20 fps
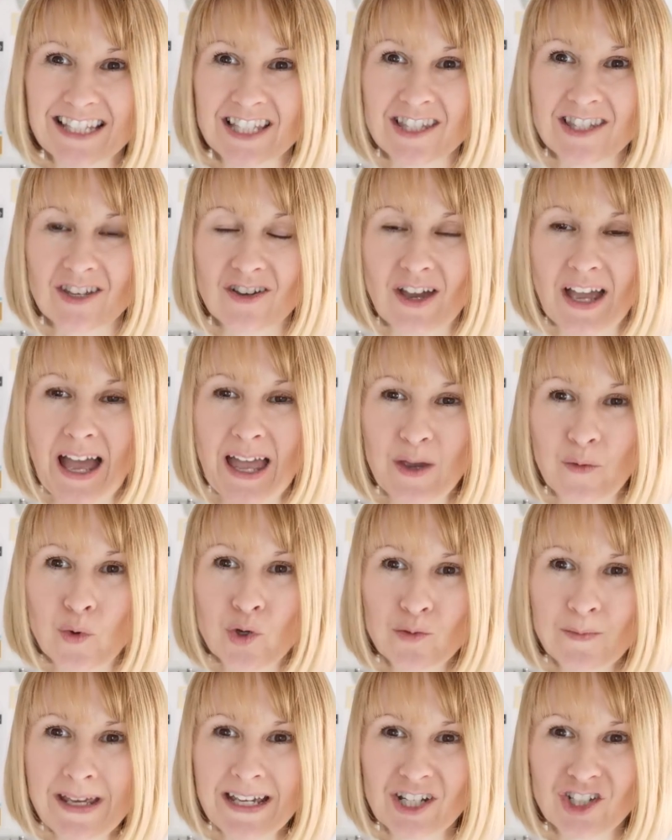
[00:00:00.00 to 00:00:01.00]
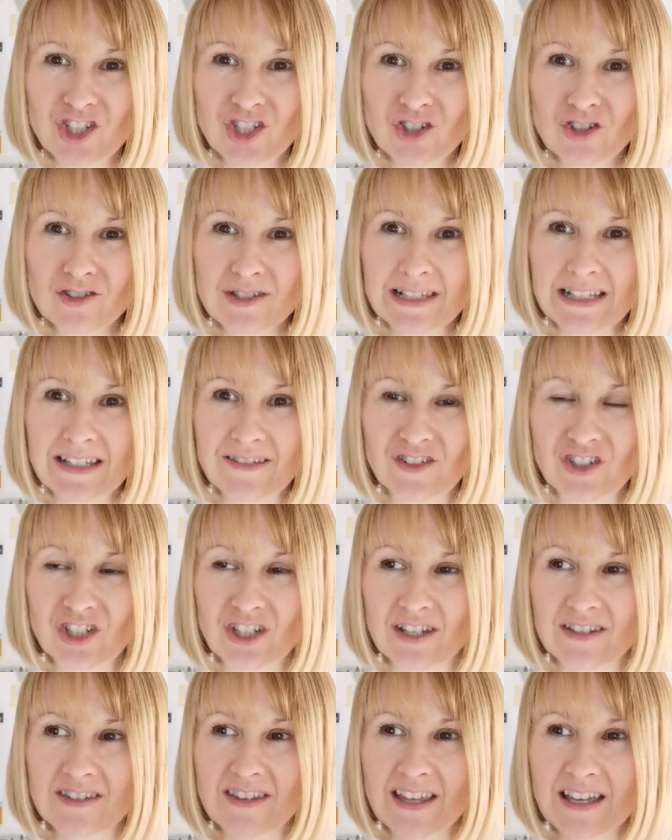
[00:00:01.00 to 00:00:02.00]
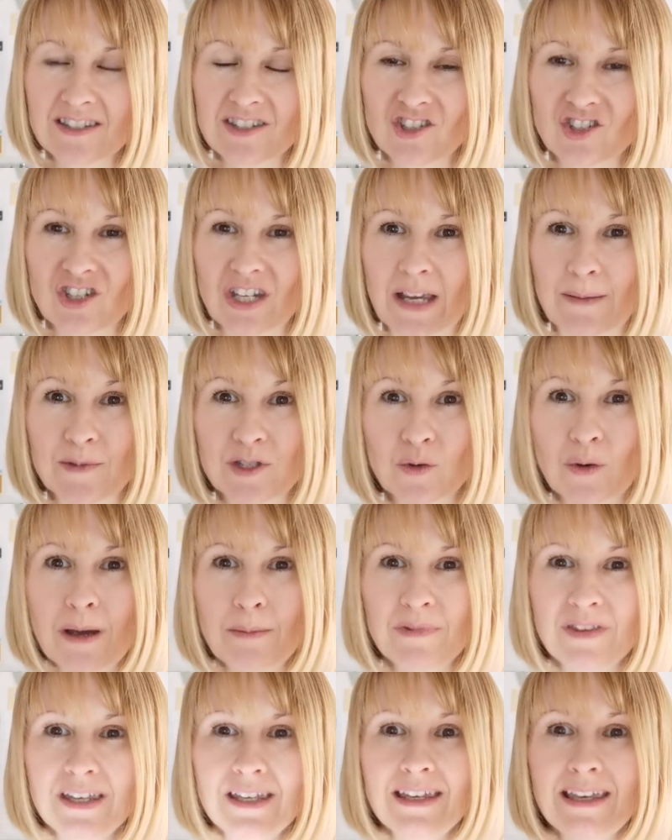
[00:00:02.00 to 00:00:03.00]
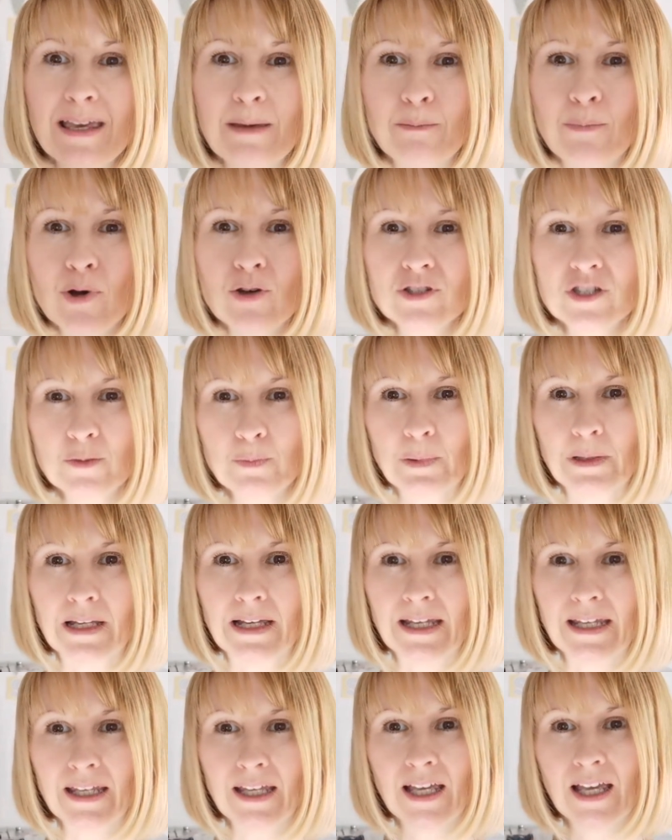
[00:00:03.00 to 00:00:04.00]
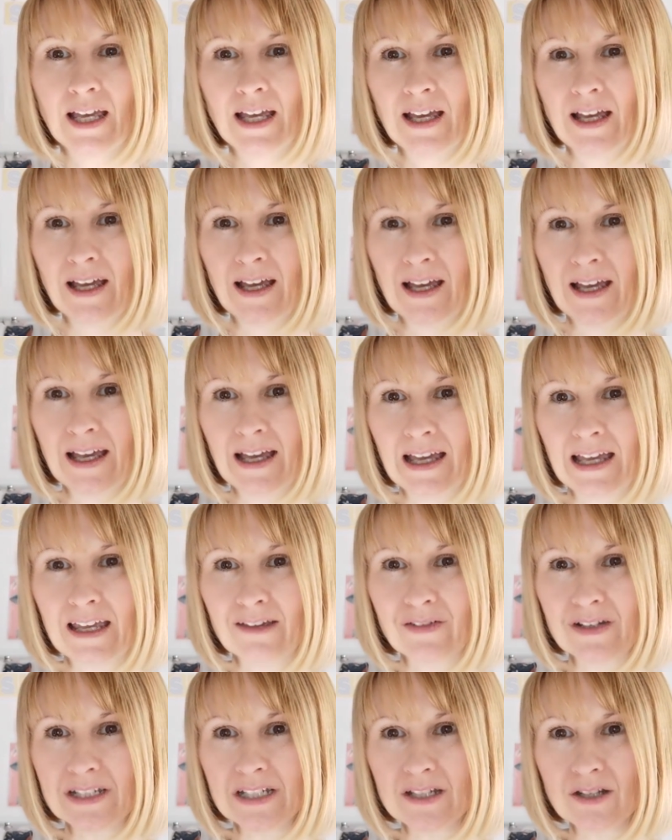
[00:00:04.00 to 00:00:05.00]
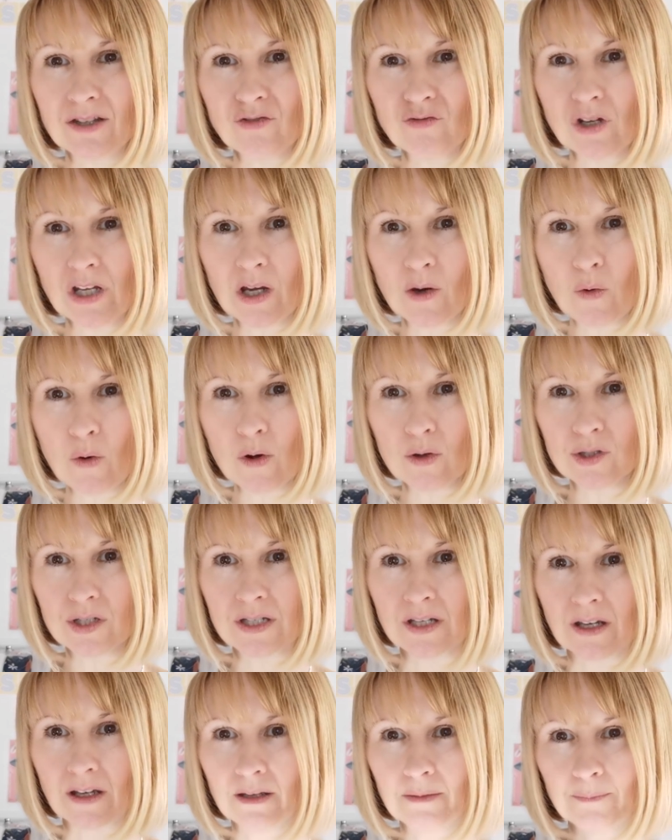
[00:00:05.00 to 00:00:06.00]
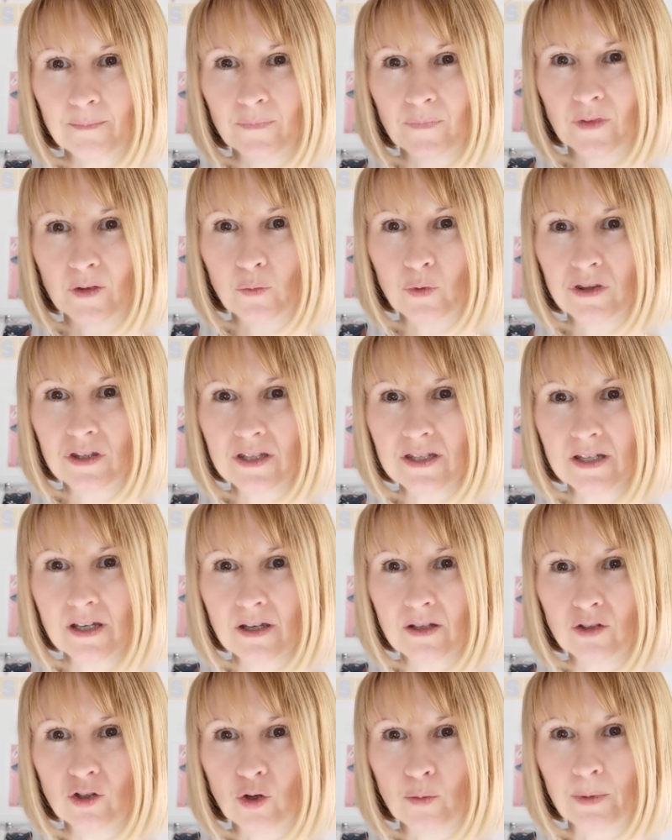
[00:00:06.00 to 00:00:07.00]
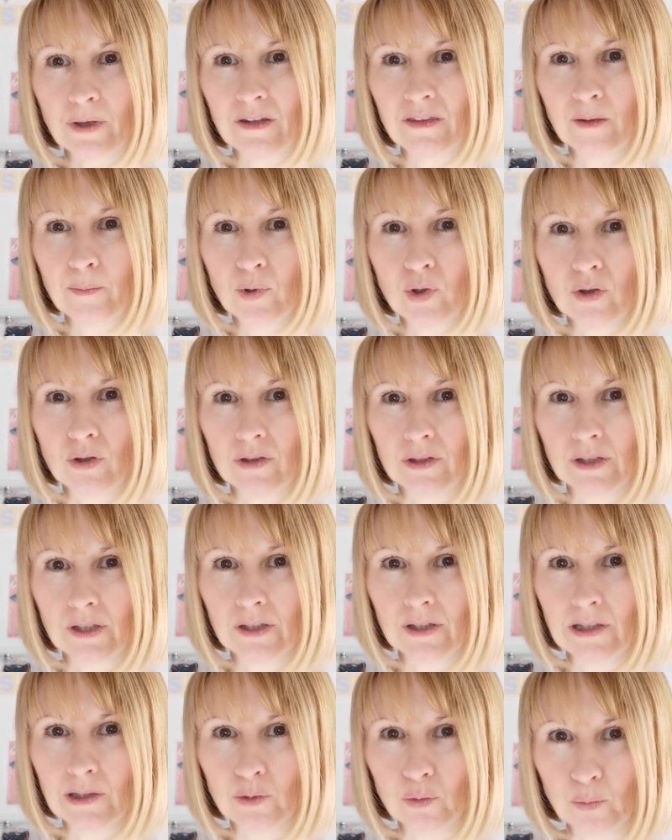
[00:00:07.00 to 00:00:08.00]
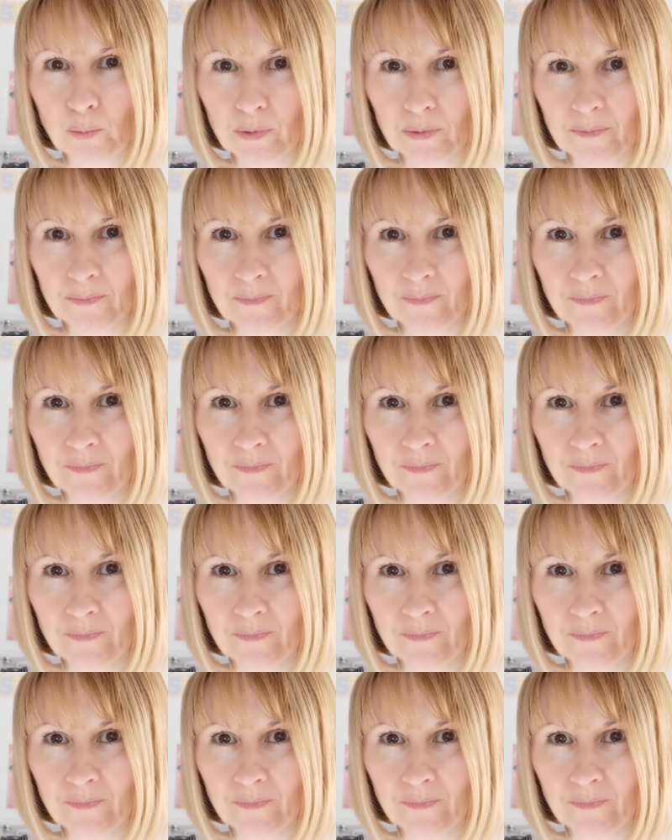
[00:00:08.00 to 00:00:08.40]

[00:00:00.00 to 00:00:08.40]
So it would make a short sleeve shirt, so that's a shame. So I'm thinking possibly if I did a 3/4 with the turn up and the button and loop,